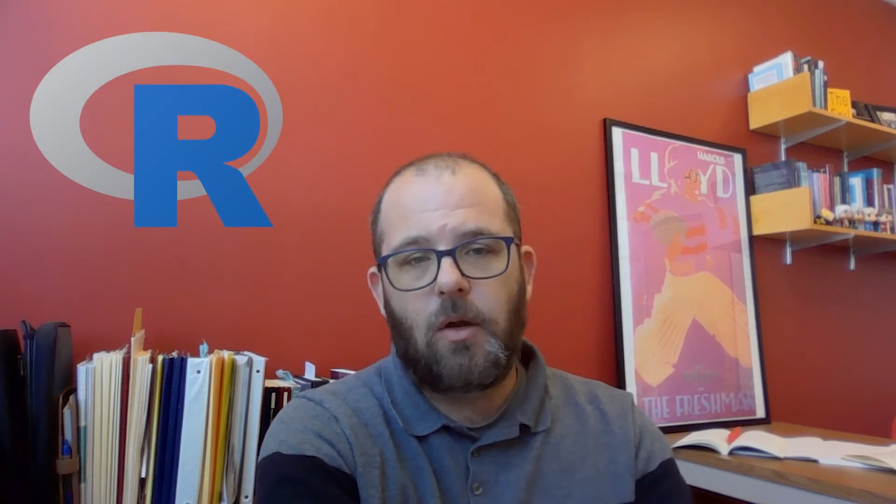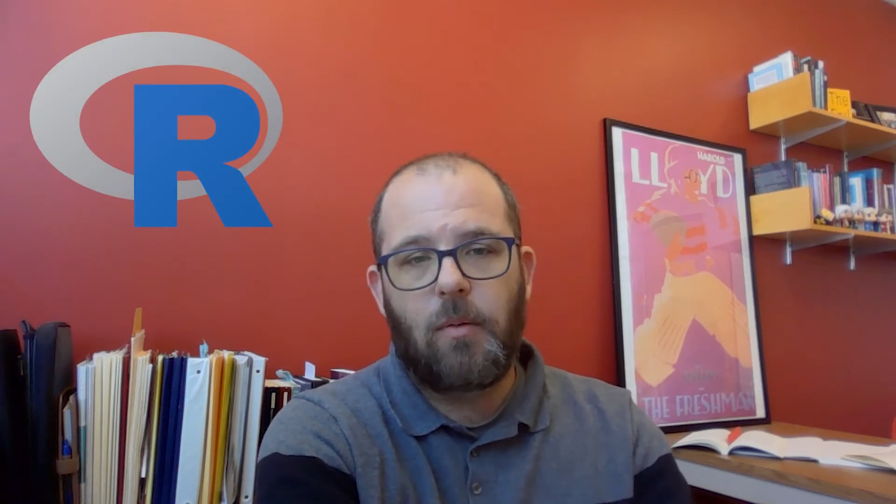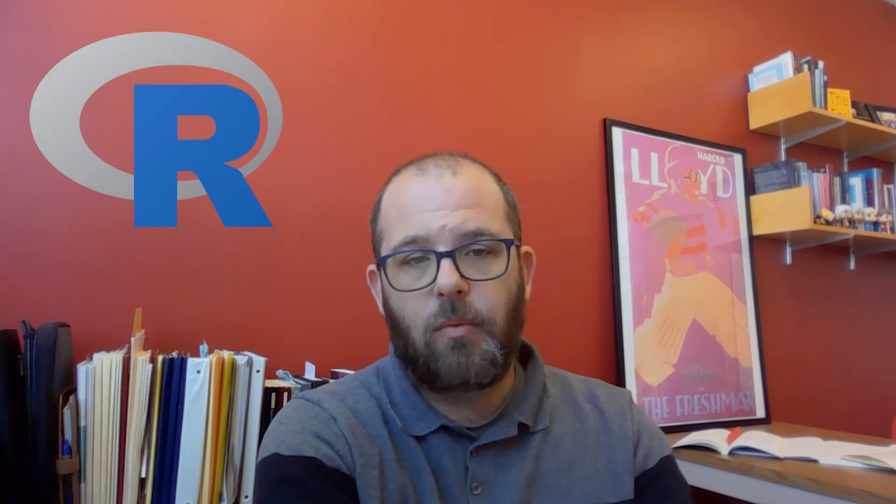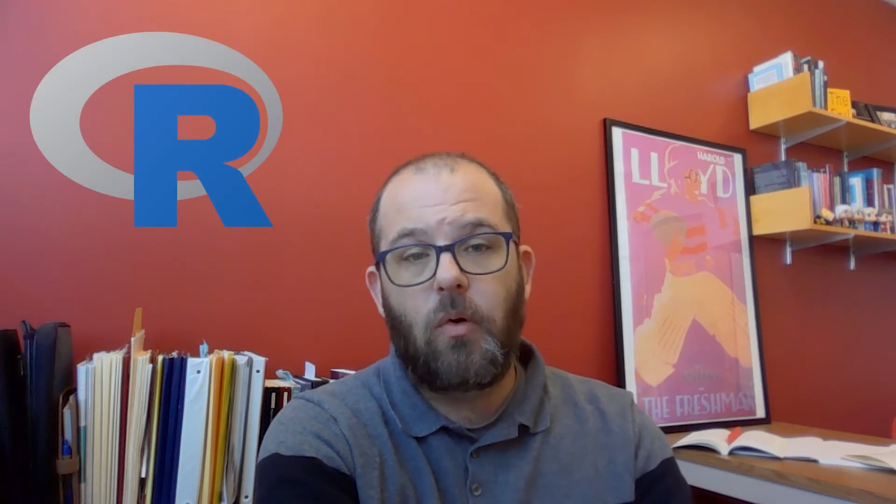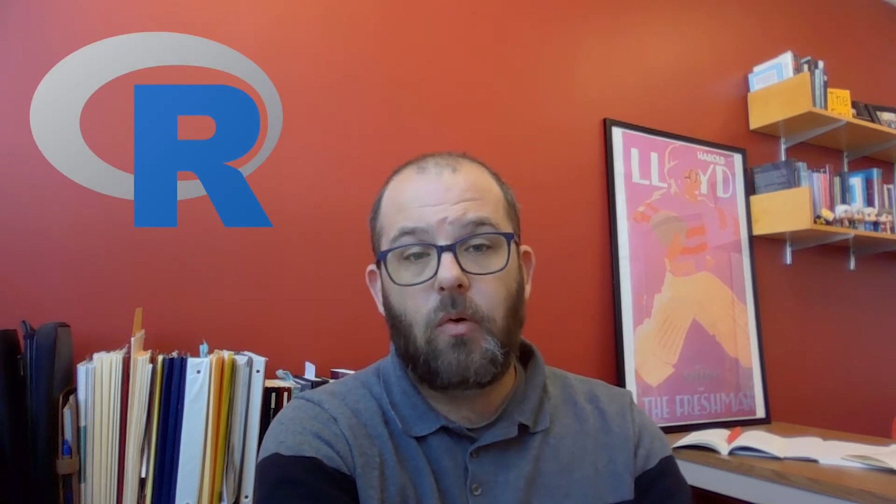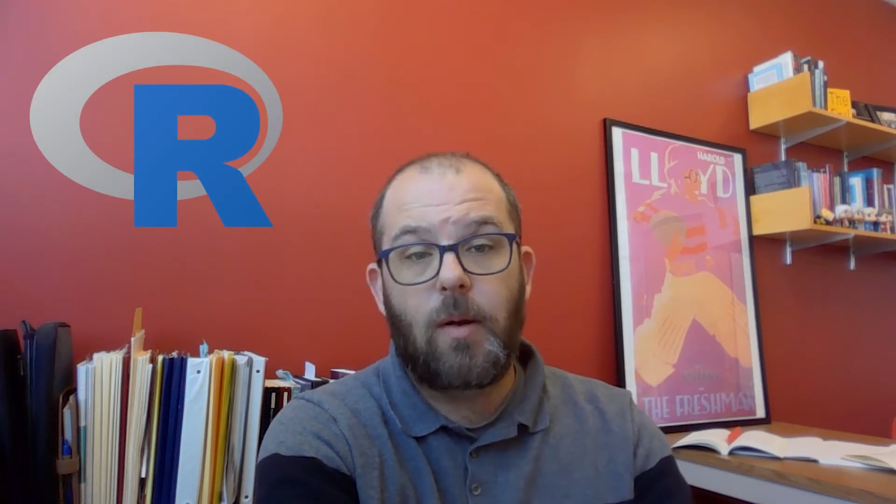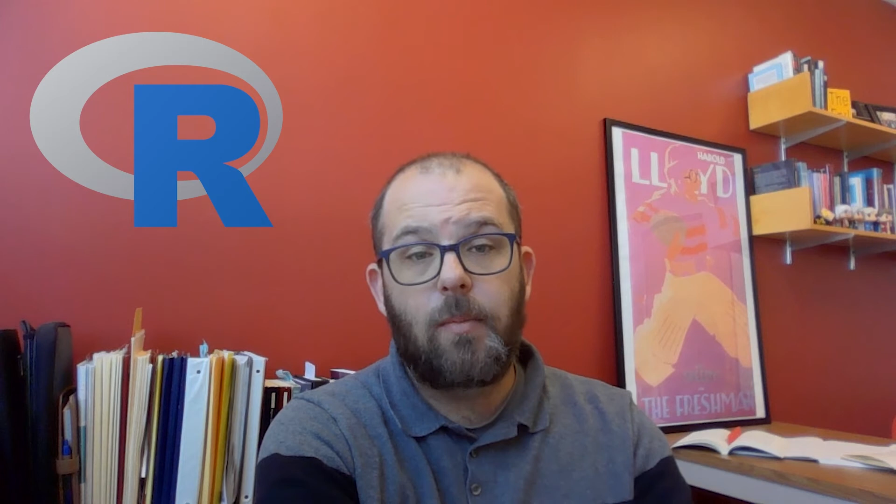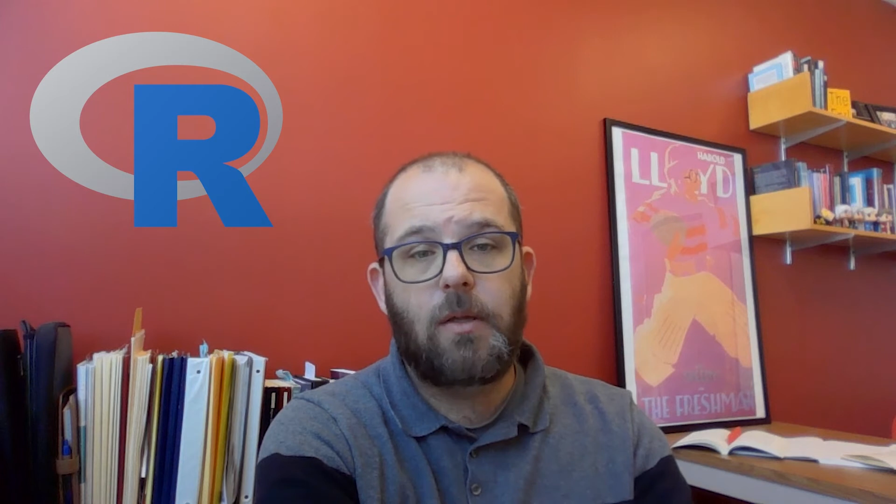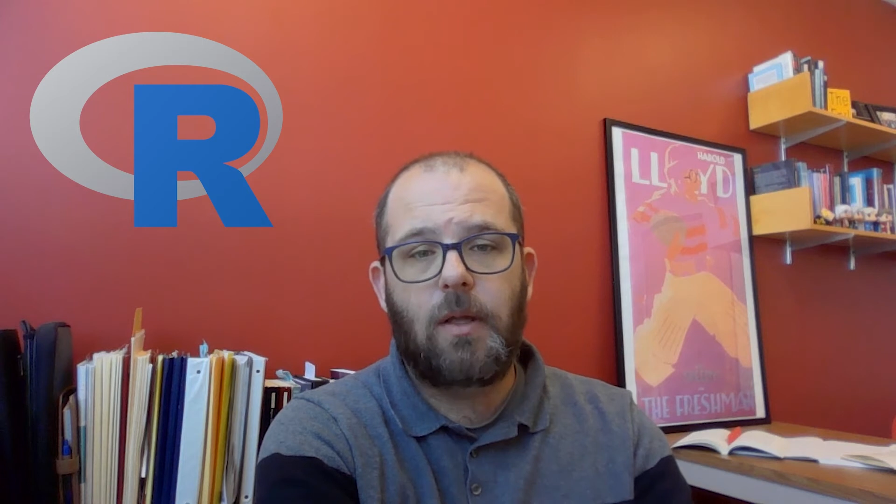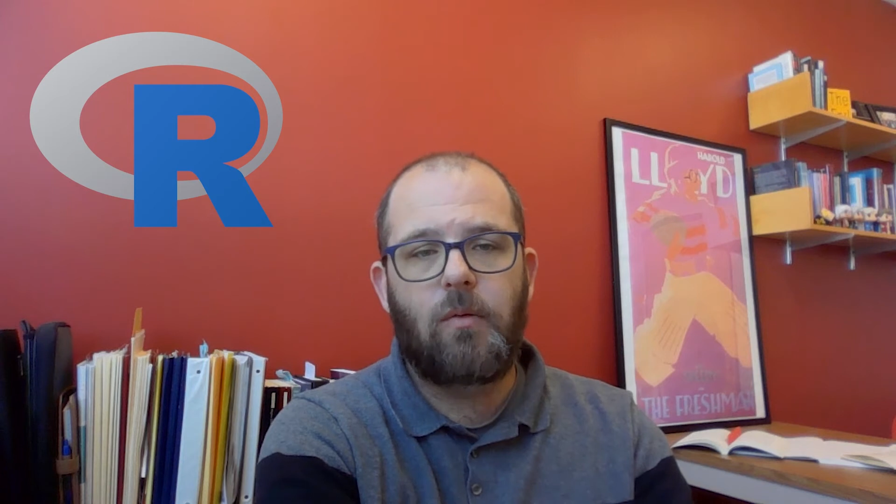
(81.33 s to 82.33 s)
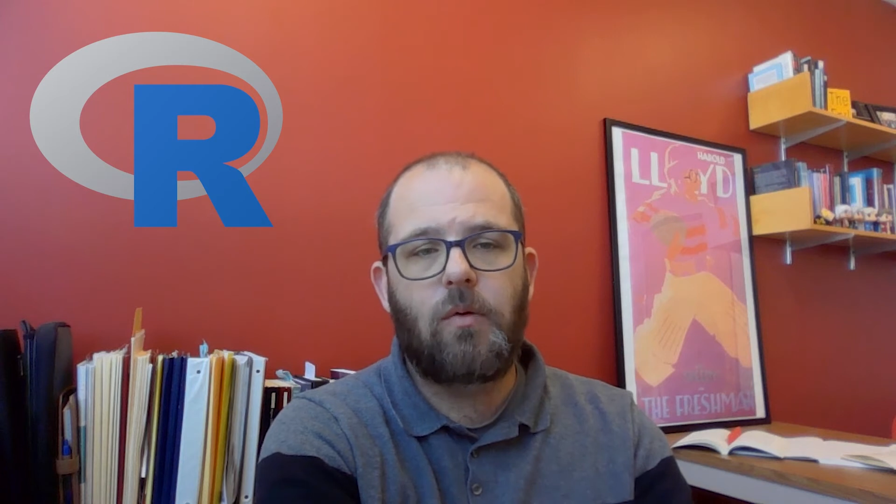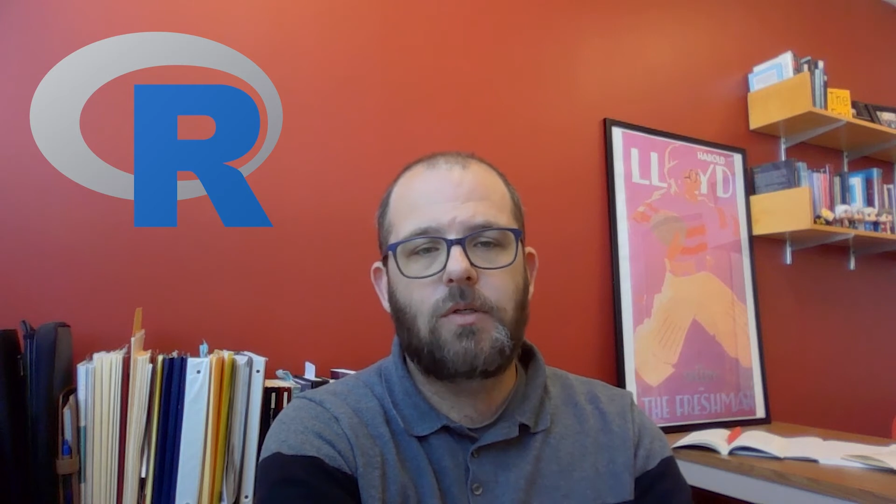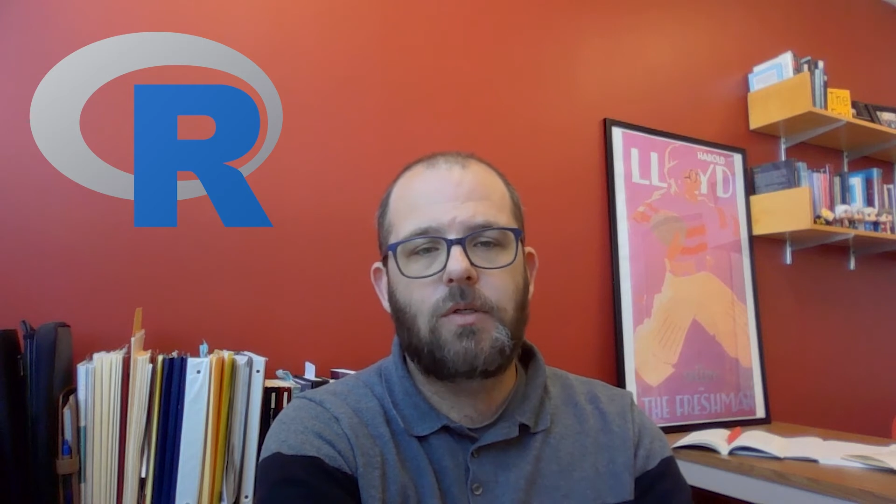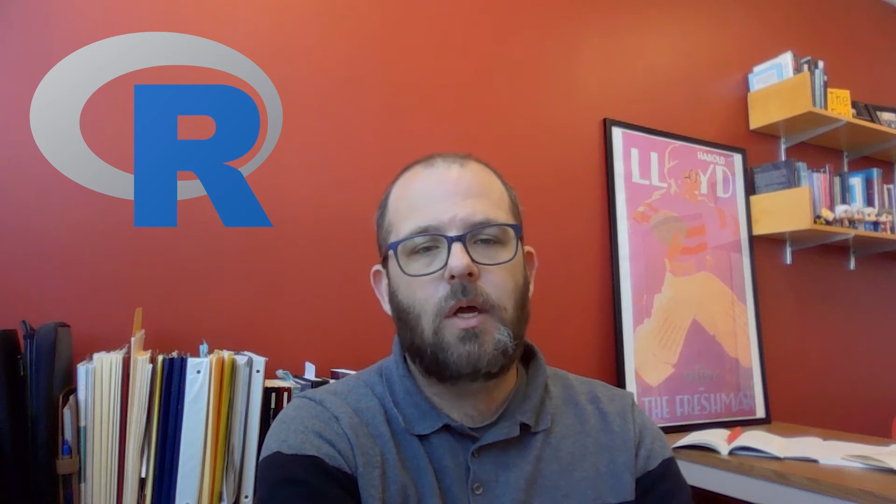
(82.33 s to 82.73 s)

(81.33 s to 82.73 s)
R programming language